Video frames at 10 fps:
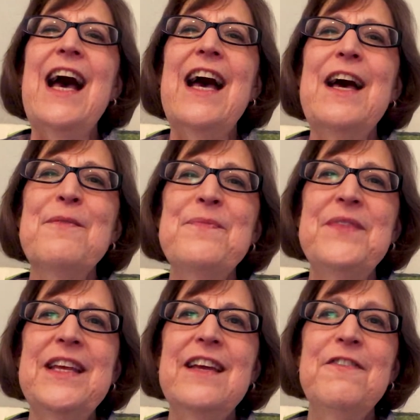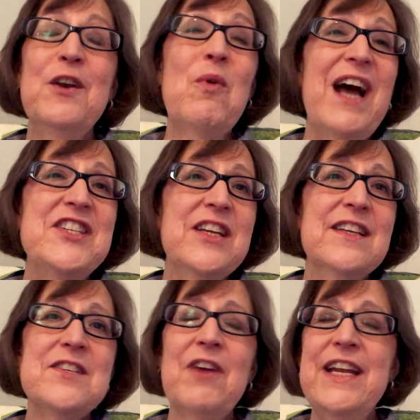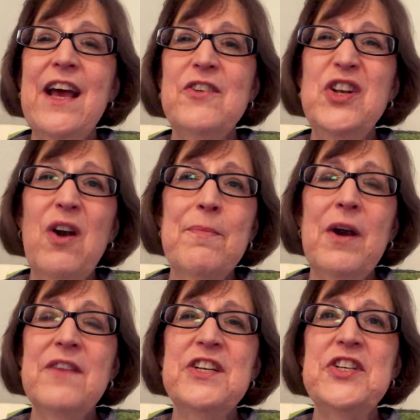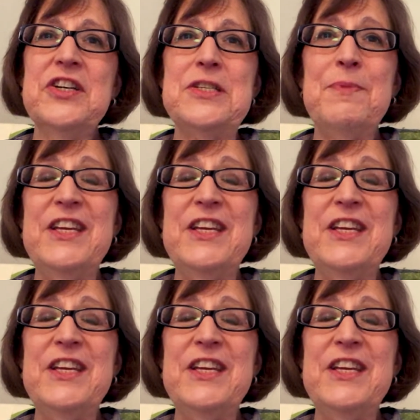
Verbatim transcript: Um, if you're watching this right now and you are part of a church,